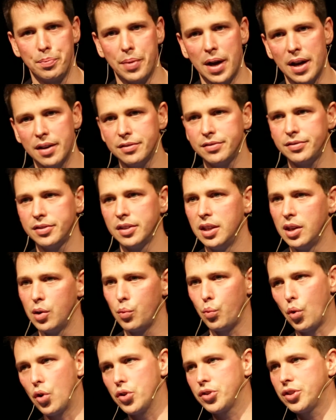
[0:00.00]
above
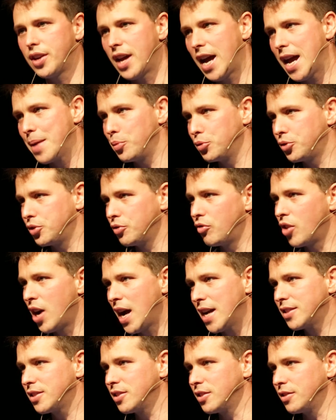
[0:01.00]
wasn't able to
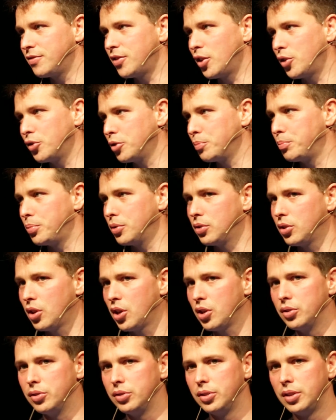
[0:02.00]
write to the folder
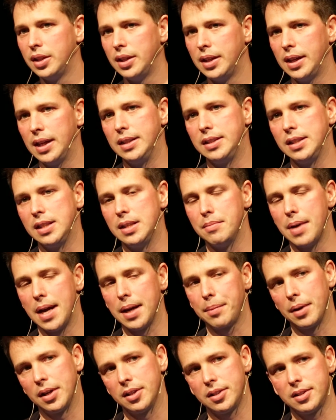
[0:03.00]
below. It didn't
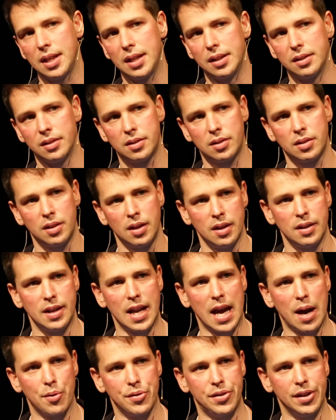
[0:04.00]
make much sense.
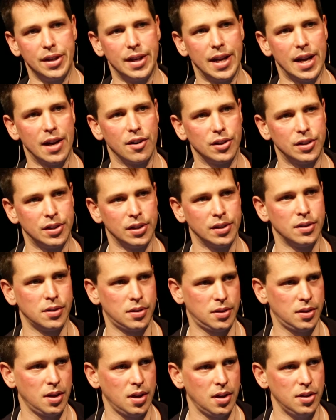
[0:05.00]
Now with the
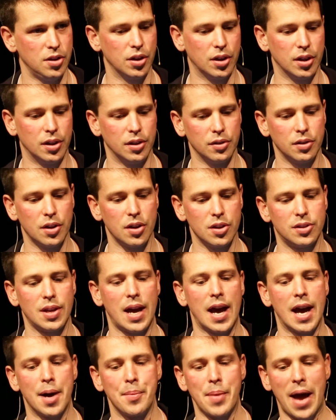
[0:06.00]
inheritance, you can
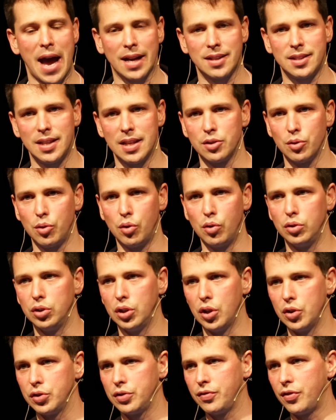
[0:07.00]
access all
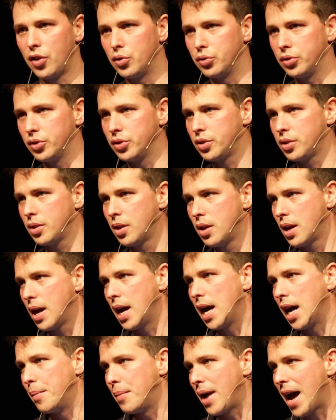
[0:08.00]
those folders
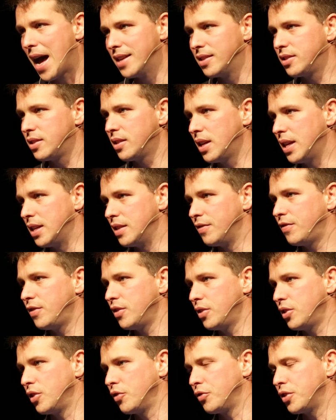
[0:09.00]
as
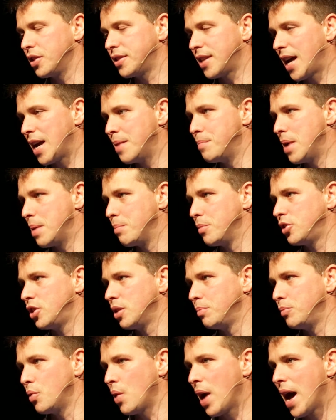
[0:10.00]
if the same
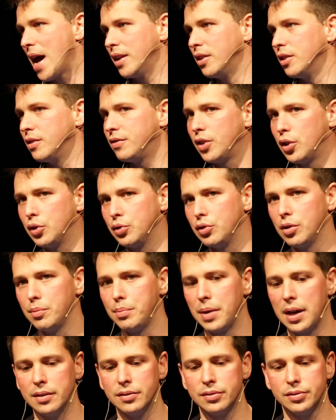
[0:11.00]
membership you had in the folder
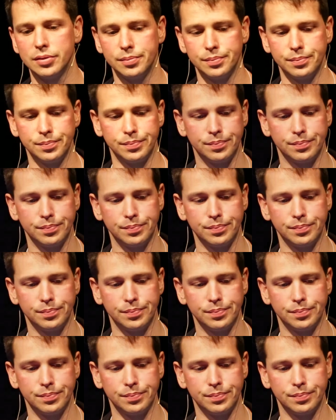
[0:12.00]
above.